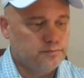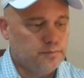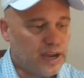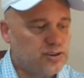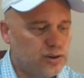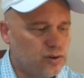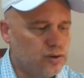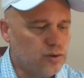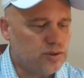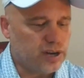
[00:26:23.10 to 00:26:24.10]
Make sure
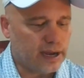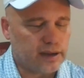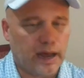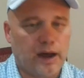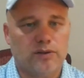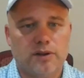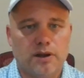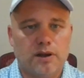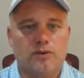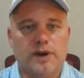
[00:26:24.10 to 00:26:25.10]
you check out
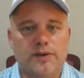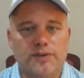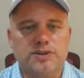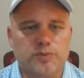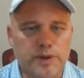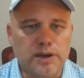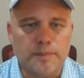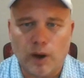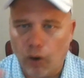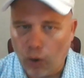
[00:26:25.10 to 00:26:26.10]
later this week.
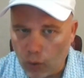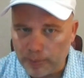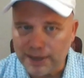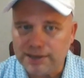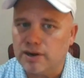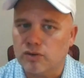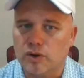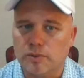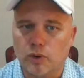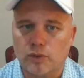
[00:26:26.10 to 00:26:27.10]
I'm hoping to hear a
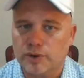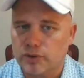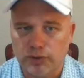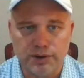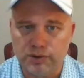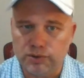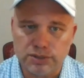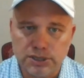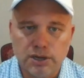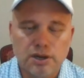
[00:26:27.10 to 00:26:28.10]
little more recruiting
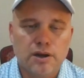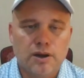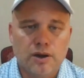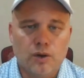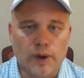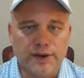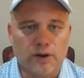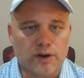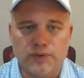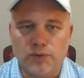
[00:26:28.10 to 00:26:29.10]
news, waiting
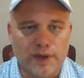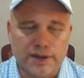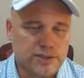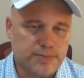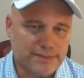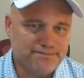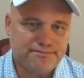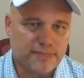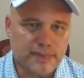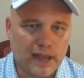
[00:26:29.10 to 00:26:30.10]
on a few things, but
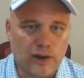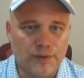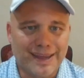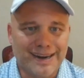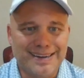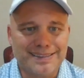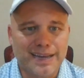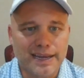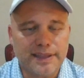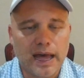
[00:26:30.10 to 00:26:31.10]
I don't get to
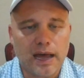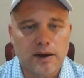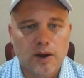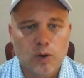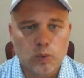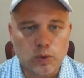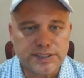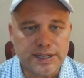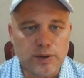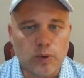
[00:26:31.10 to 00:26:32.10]
dictate that. We'll
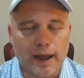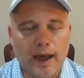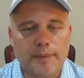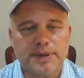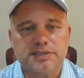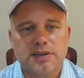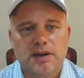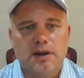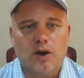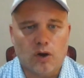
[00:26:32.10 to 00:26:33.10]
see what happens.
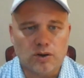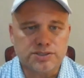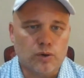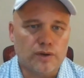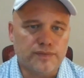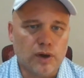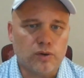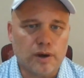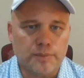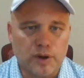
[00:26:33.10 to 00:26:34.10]
Also of
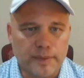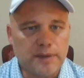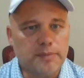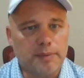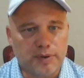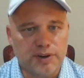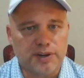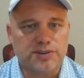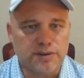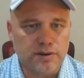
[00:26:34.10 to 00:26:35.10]
note, I'm going to make my
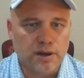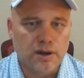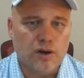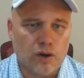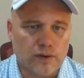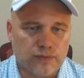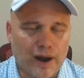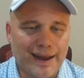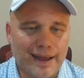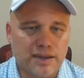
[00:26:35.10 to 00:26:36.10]
prediction on
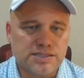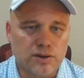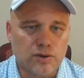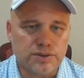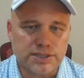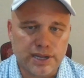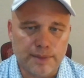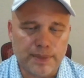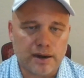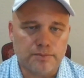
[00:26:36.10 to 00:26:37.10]
Friday, so just
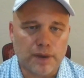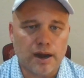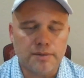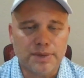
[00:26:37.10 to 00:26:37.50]
keep that in mind.